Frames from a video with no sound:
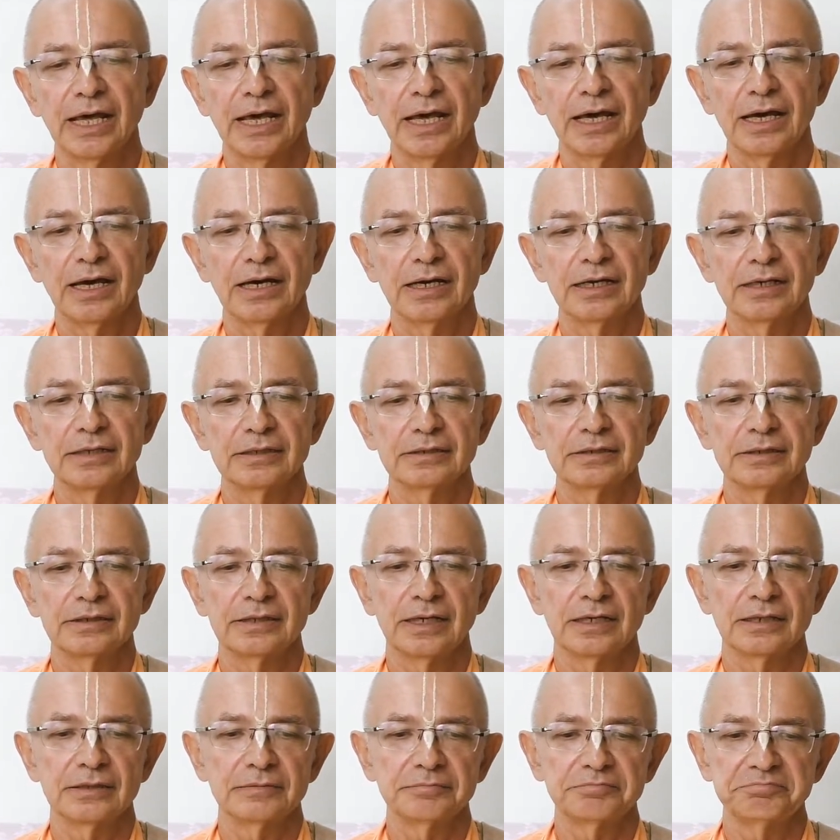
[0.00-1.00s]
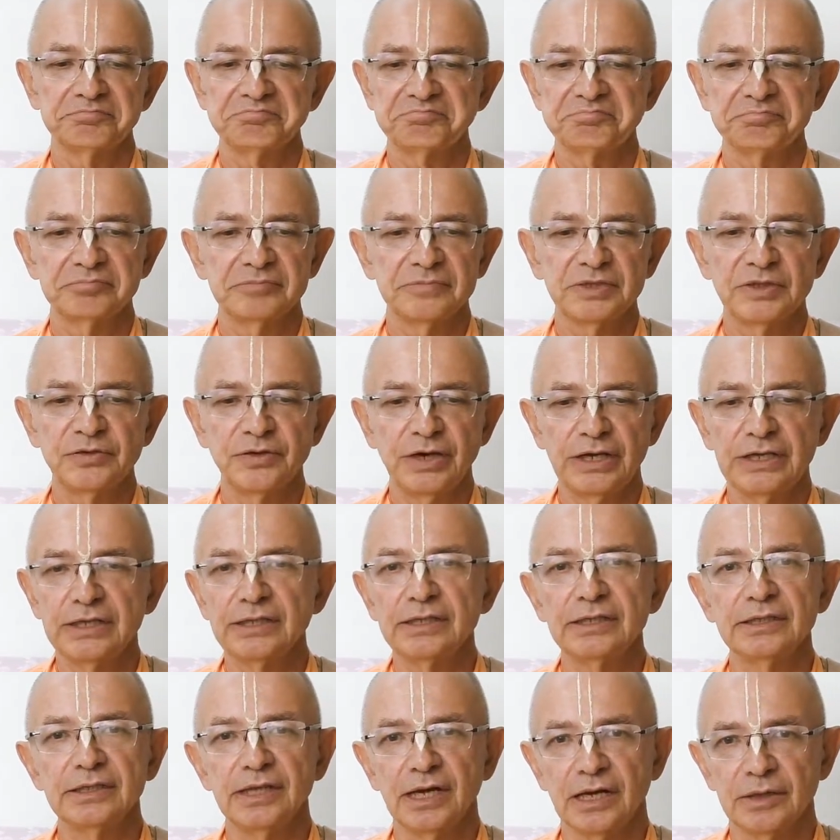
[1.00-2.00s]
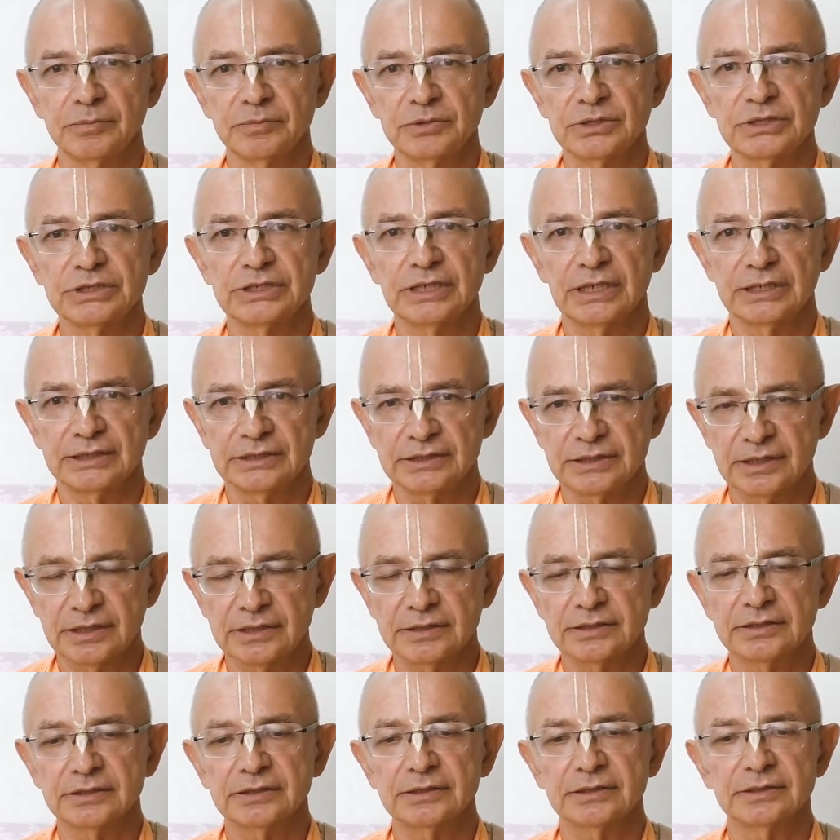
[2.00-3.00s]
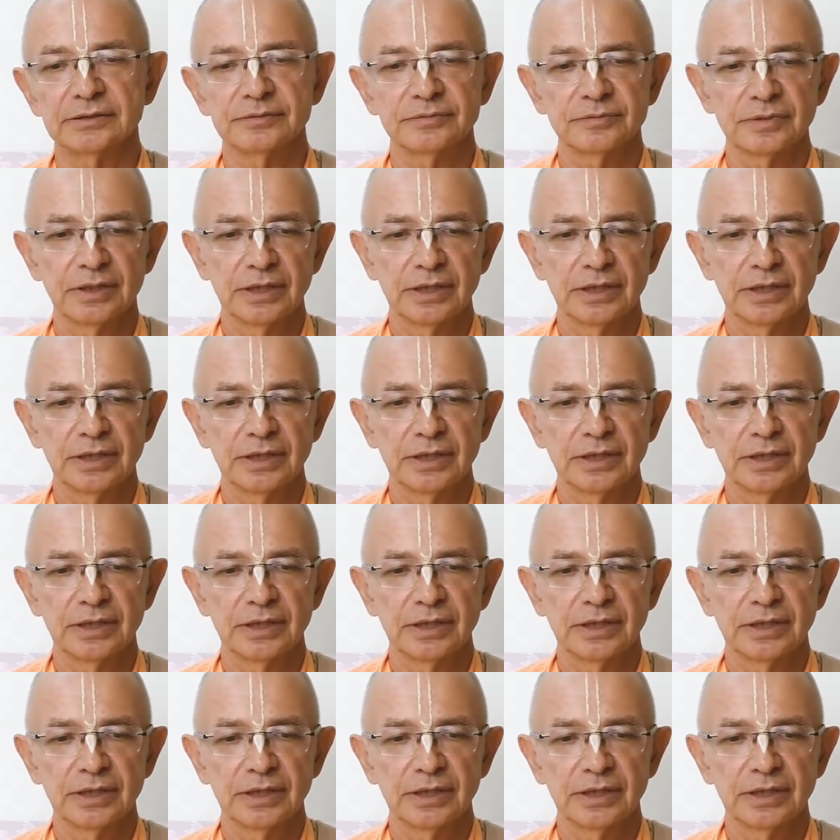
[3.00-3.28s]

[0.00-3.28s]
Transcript: There are 20 Dharma Shastras.